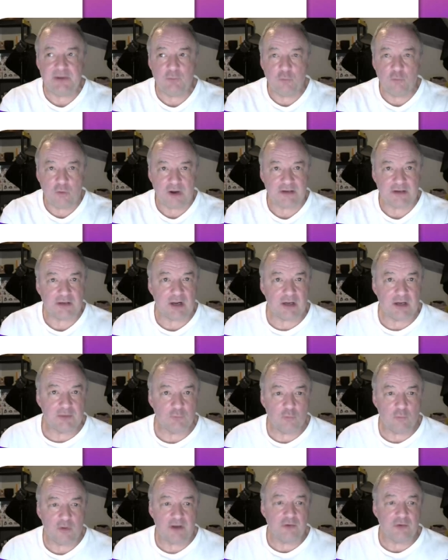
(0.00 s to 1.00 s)

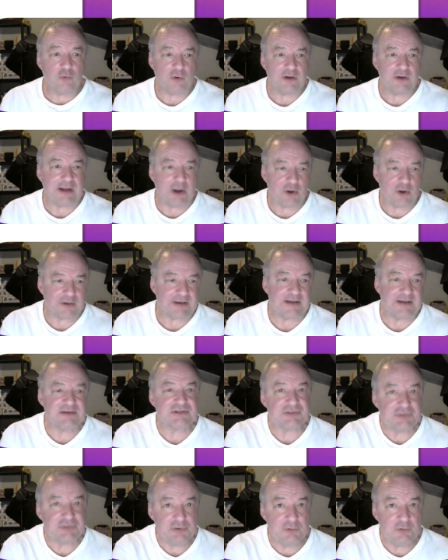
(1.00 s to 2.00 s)
one-on-one, or in our case,
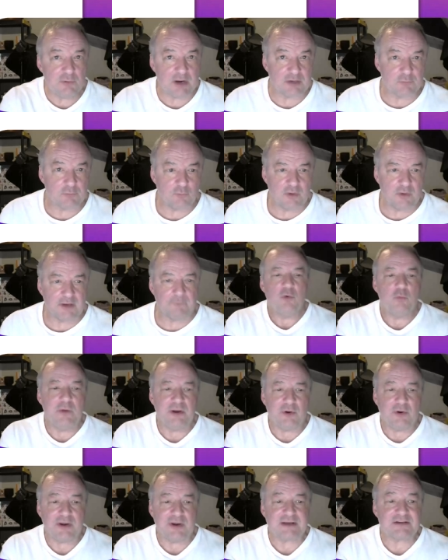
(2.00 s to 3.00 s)
2-on-1. We
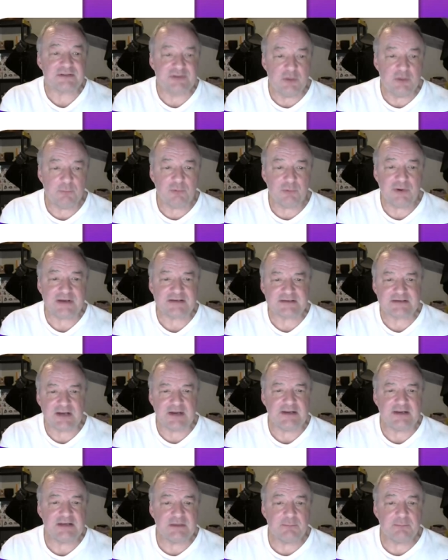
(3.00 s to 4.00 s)
are super
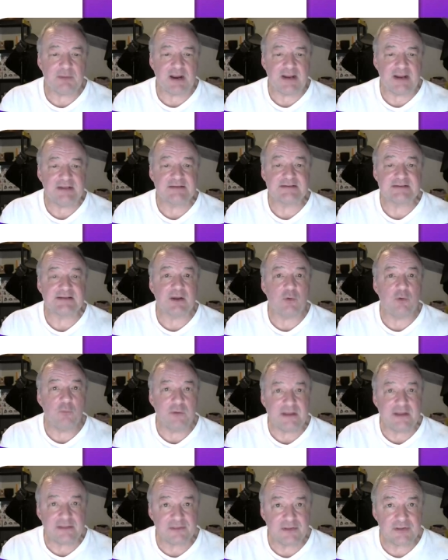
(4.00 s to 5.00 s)
excited to buy and sell
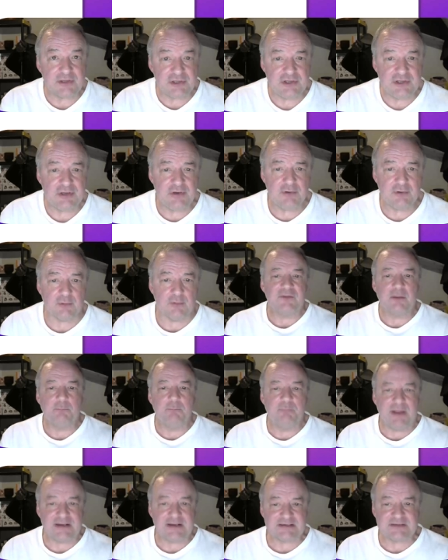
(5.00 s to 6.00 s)
with you. The
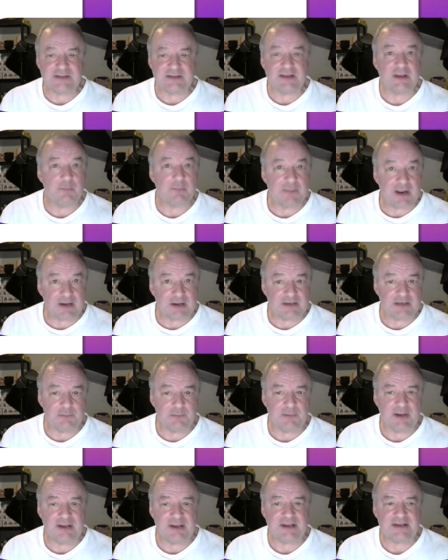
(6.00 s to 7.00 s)
best thing about
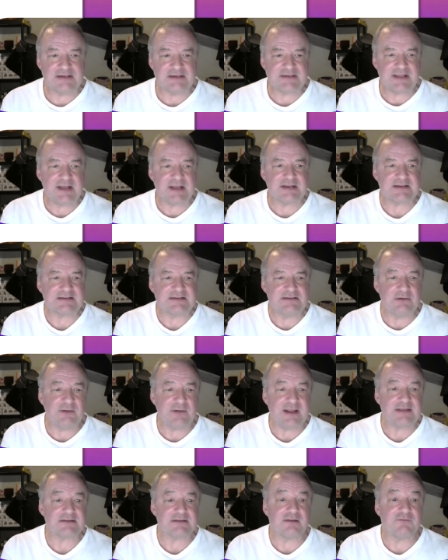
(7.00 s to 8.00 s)
eBay is that it still
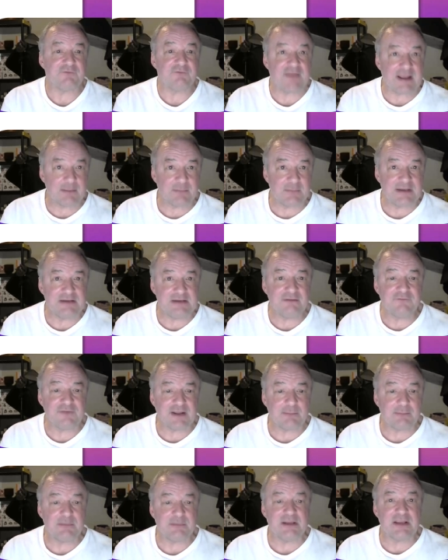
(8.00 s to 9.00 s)
has a
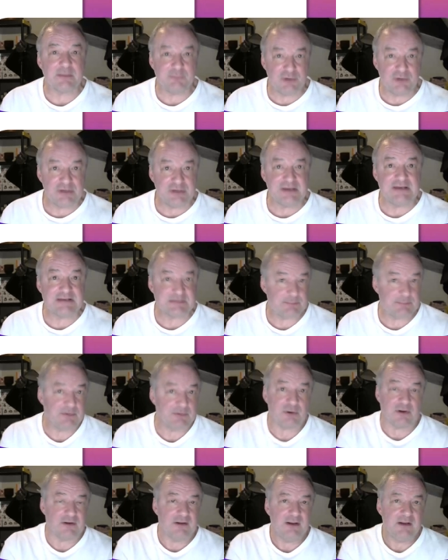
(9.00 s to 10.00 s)
family-to-family community
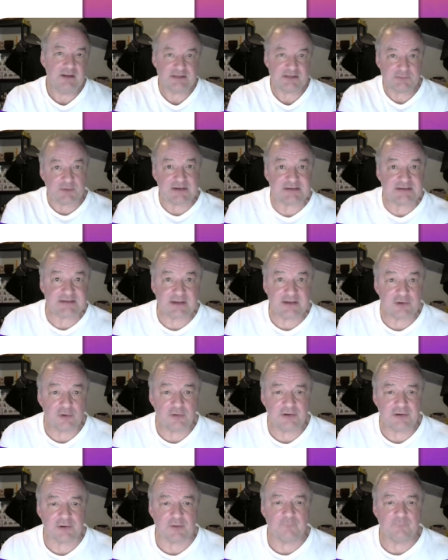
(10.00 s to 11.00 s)
spirit. That's what I said
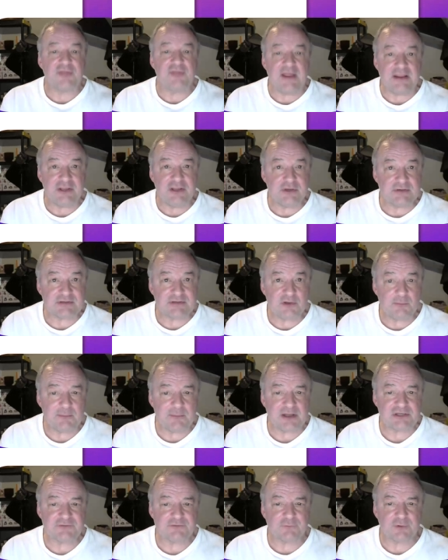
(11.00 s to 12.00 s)
earlier. Thank you so
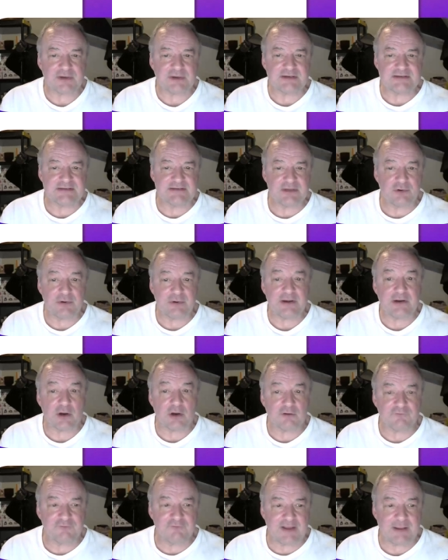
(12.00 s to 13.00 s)
much for considering our
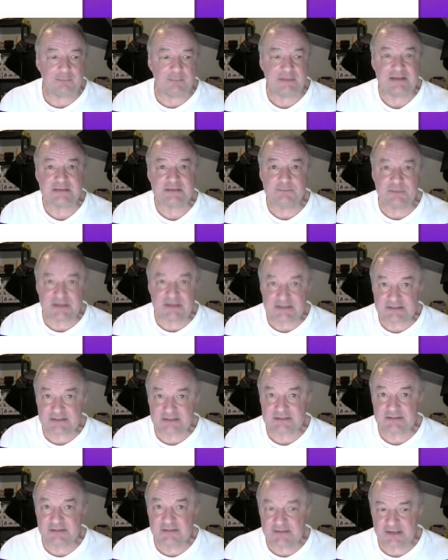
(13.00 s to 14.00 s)
family's
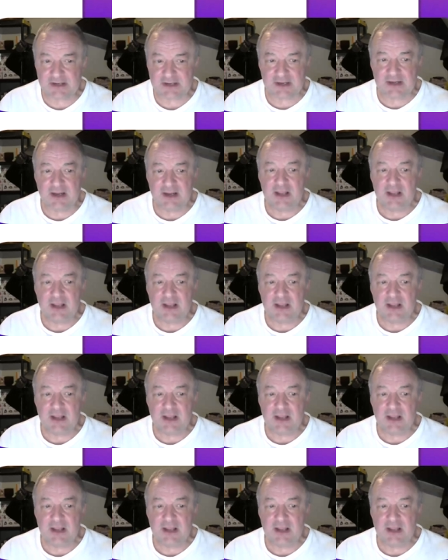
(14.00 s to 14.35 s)
business today.